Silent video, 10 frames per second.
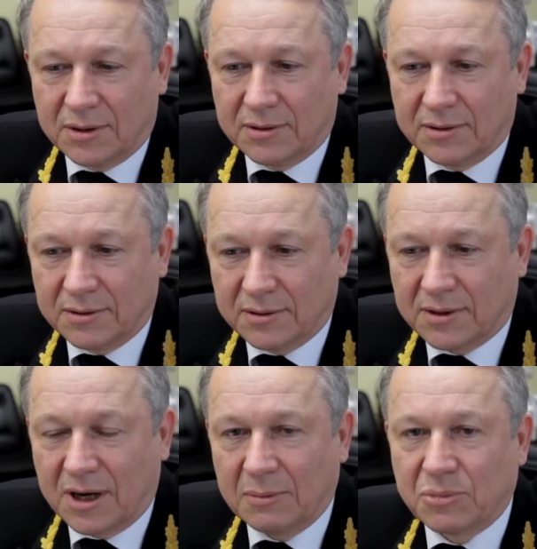uh,
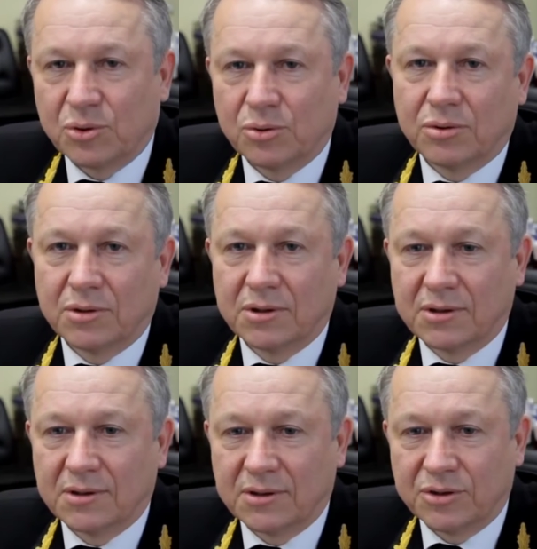come to
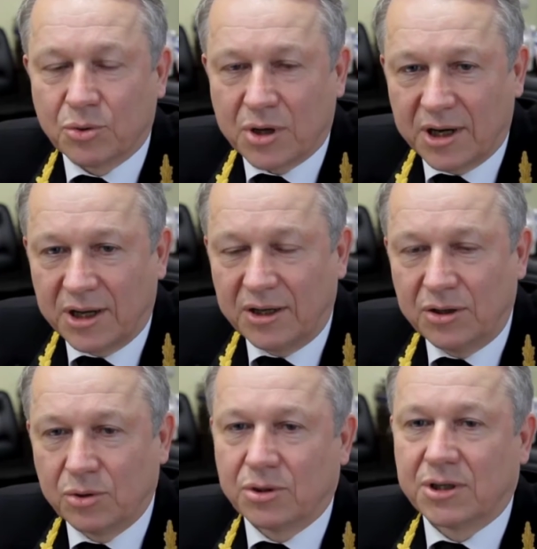
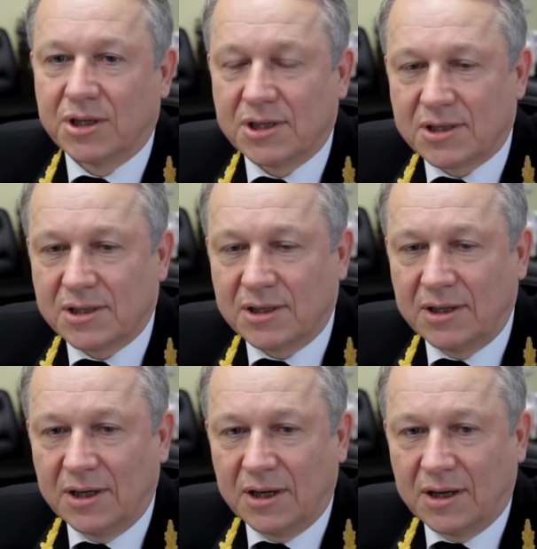Ukraine, to Odessa
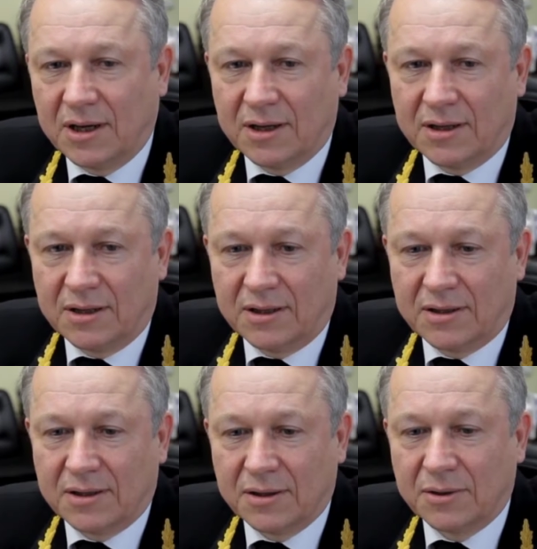and
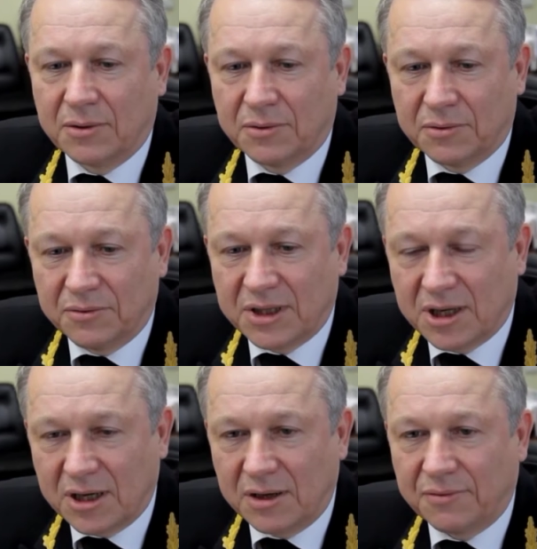uh, we
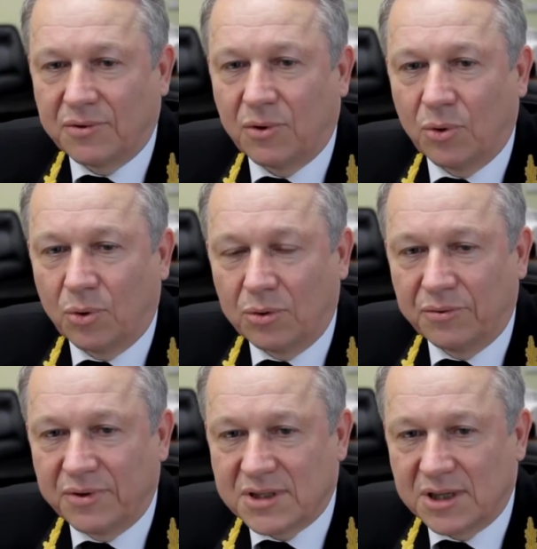have all
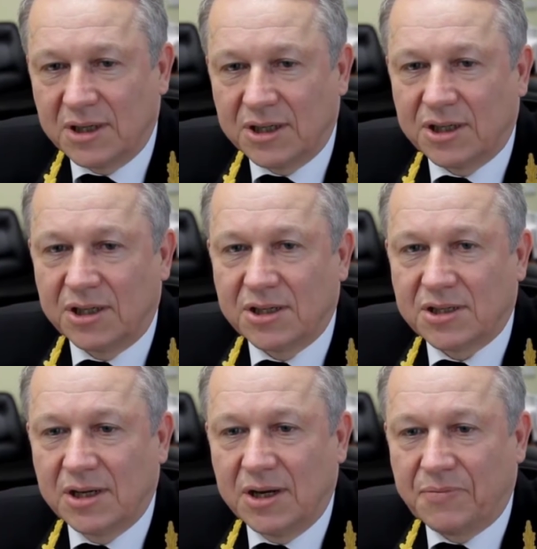
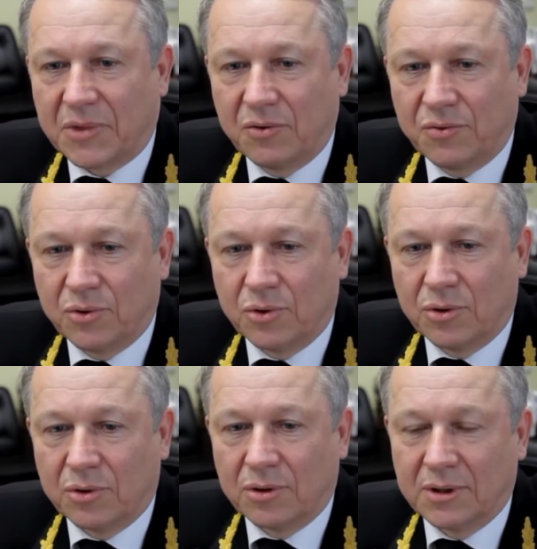facilities
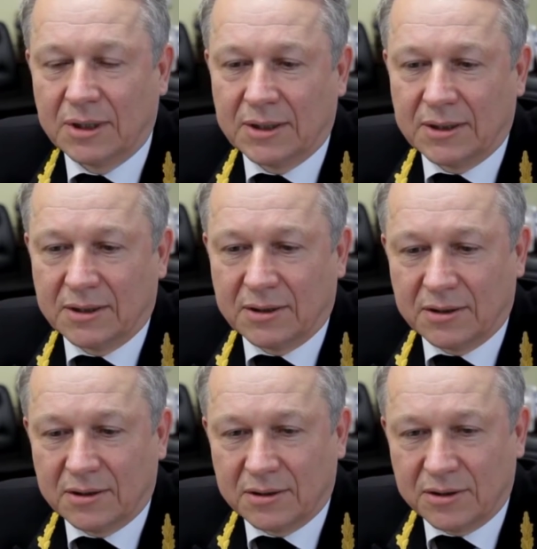for
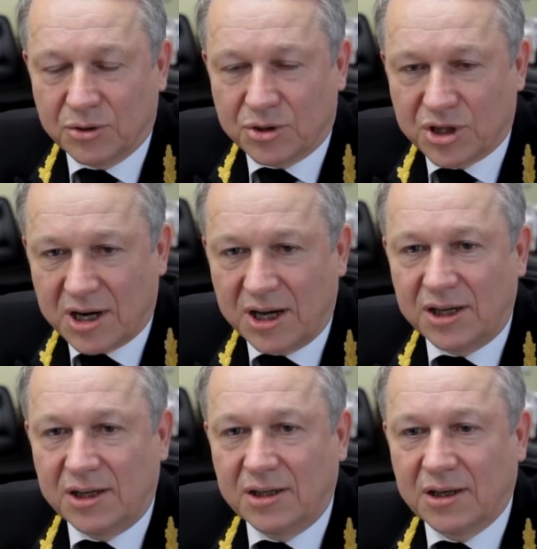uh, your
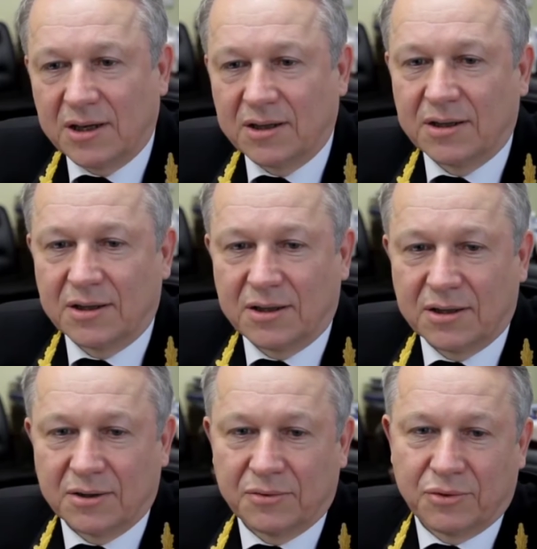training
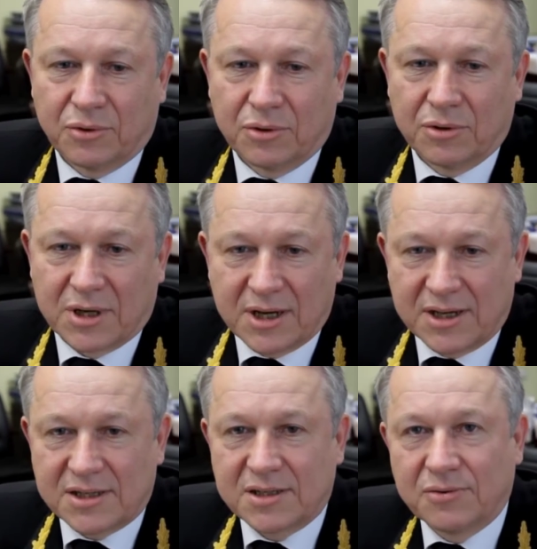and uh, for
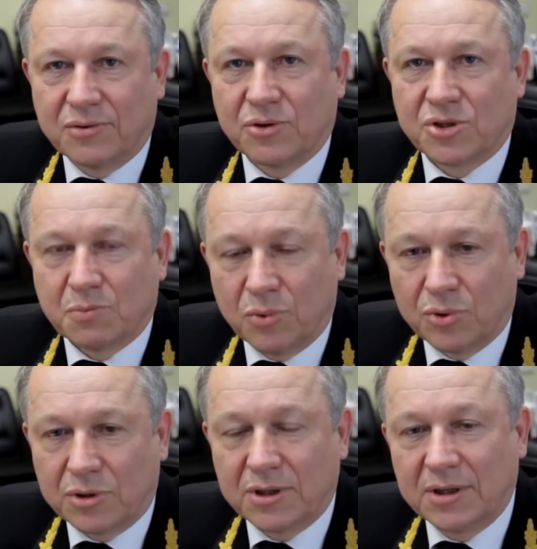rest, for
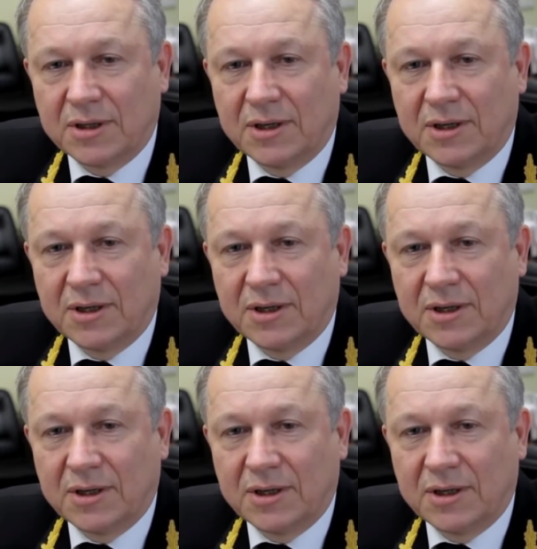sport.